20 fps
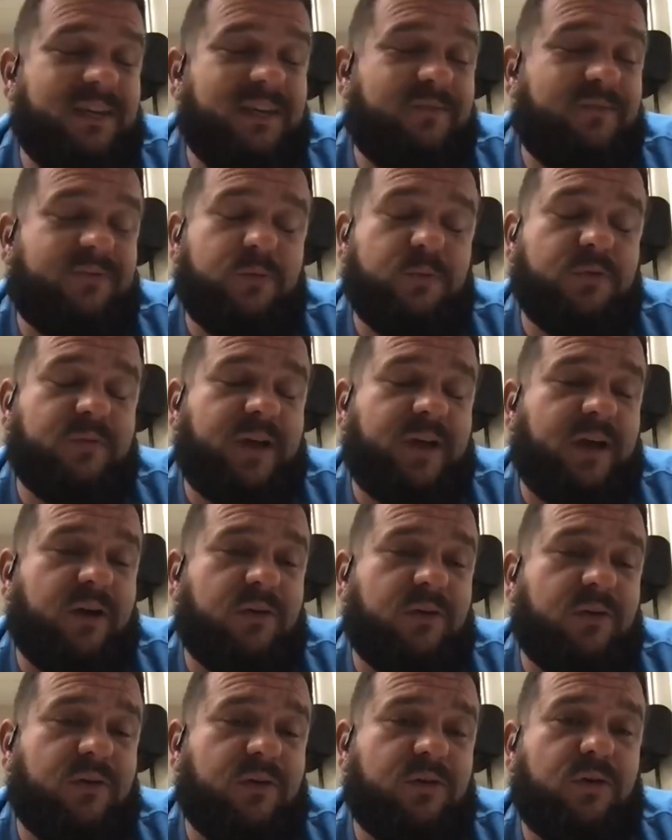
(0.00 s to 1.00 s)
Any form
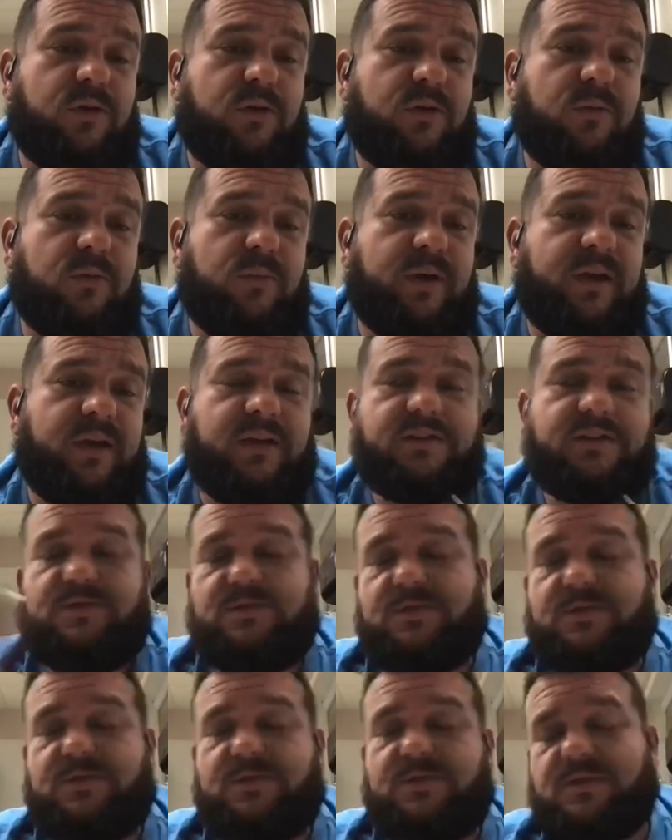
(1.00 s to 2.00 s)
of alcohol
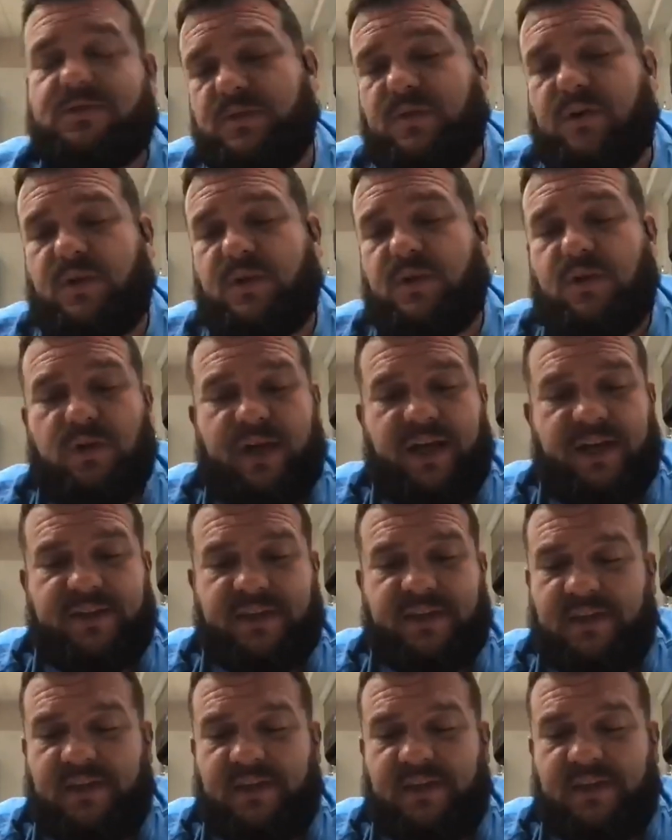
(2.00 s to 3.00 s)
may issue, because we've
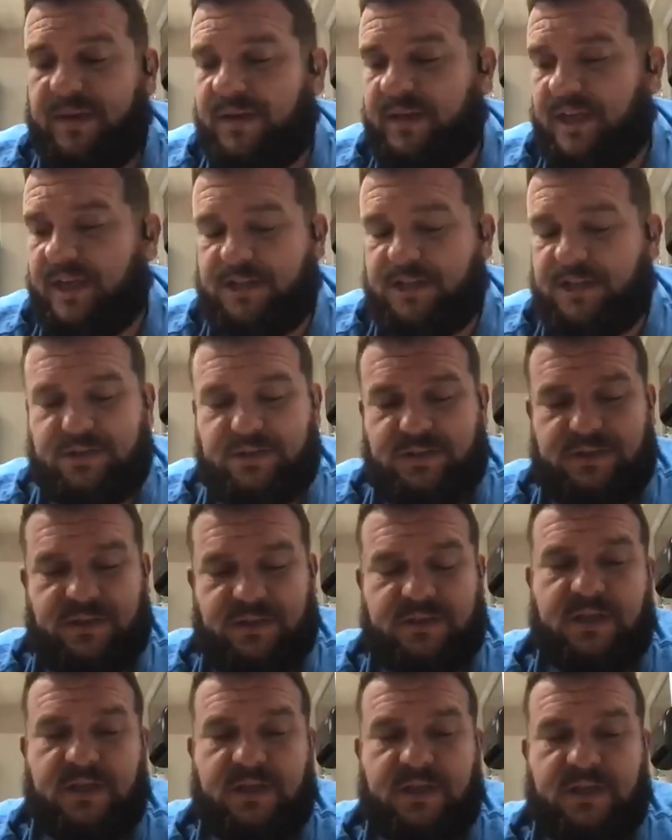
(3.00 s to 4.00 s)
all had that
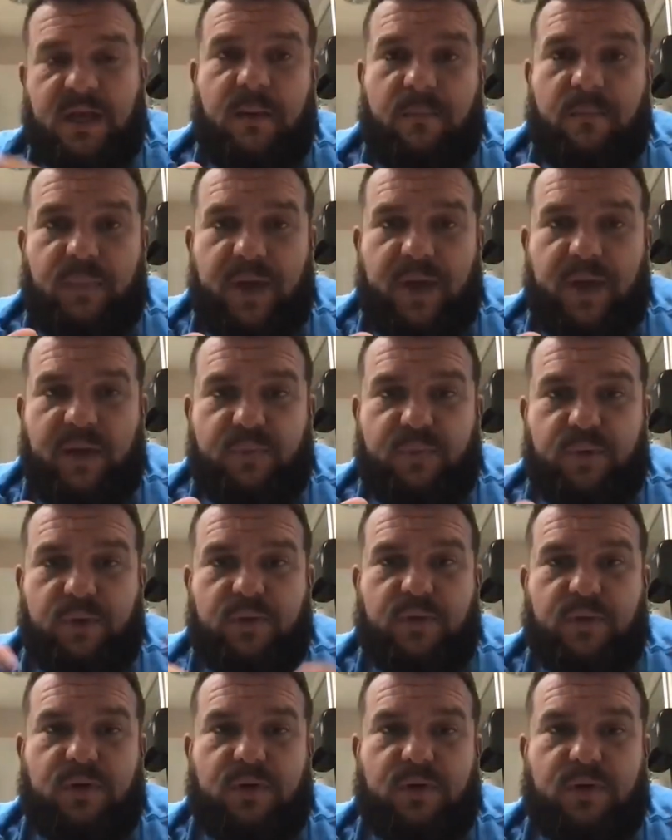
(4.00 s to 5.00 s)
medication that says may
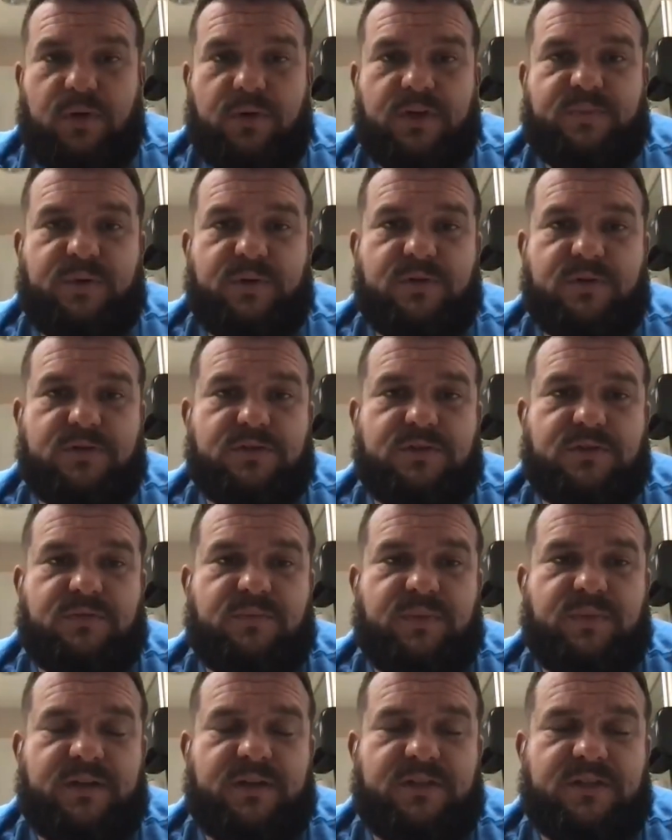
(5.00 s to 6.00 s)
prolong
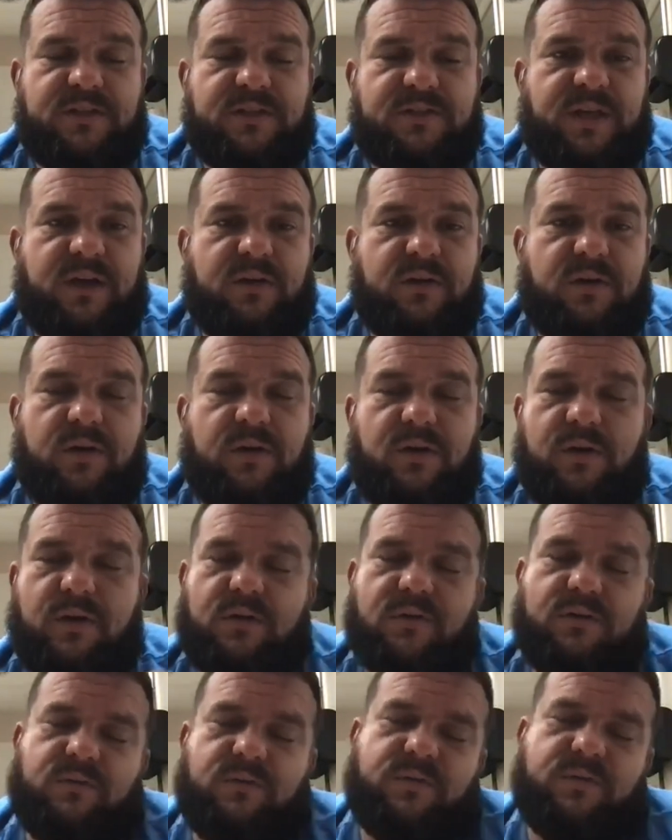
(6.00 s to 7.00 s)
exposures if mixed with
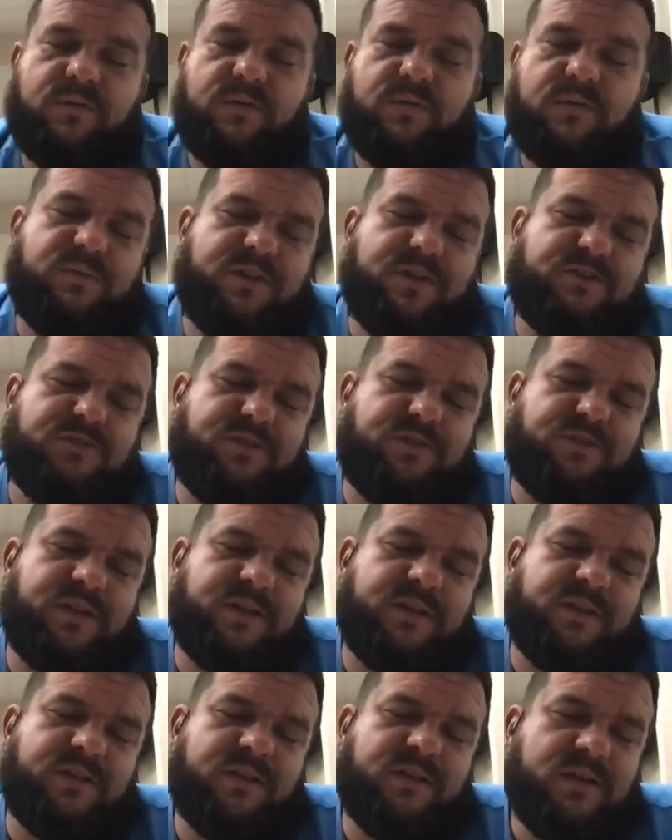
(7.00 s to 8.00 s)
alcohol. Well, you may
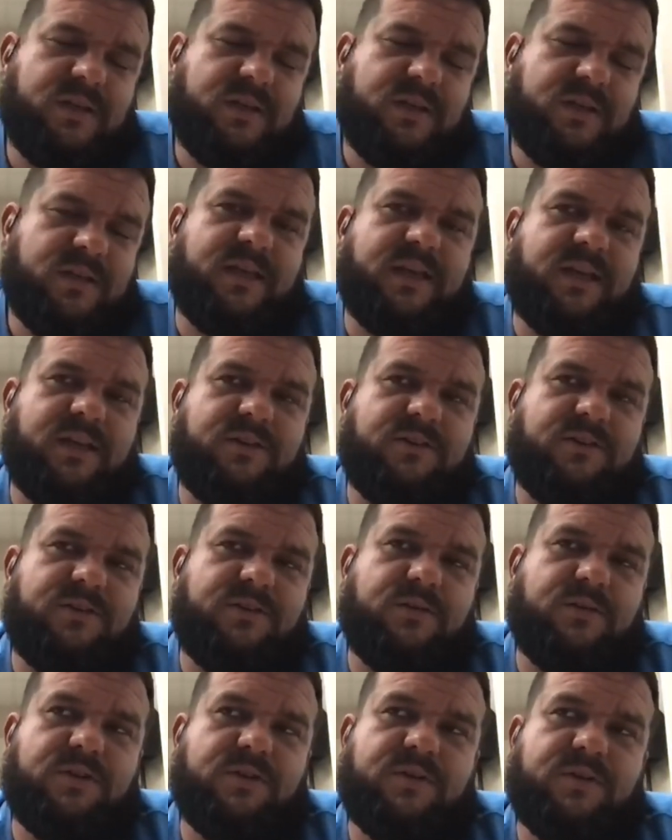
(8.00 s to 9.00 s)
drink it, take
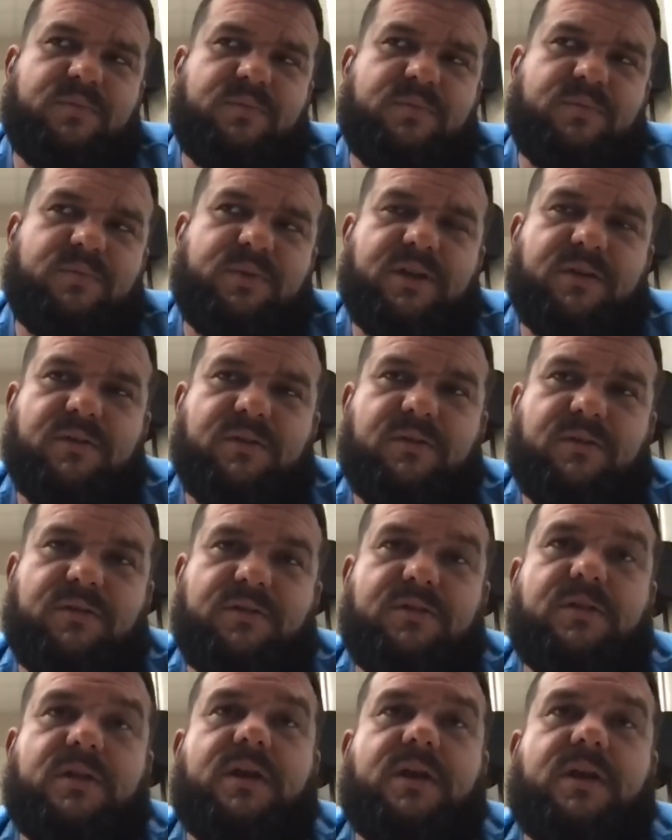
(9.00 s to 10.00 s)
it, and you go to get a beer
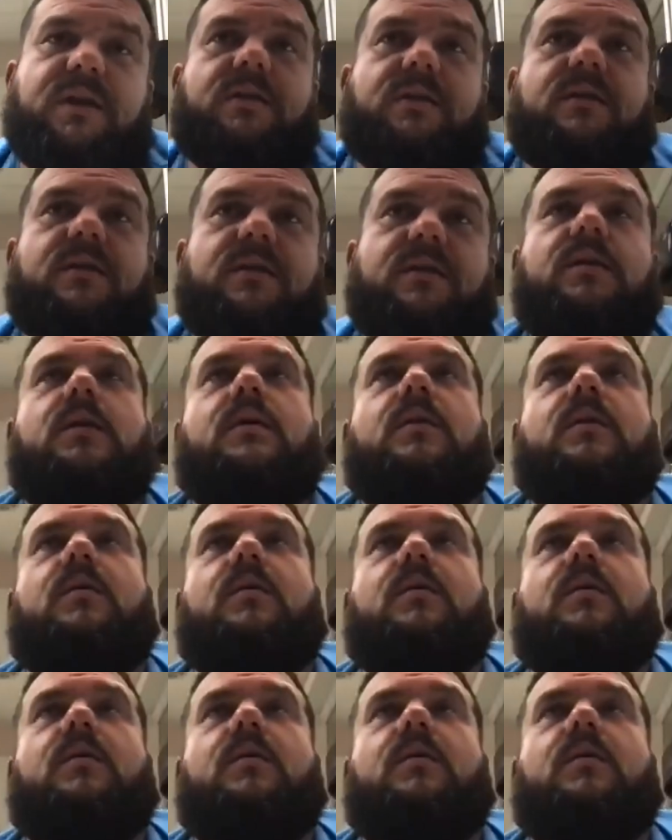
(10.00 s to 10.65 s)
later on, and you're like,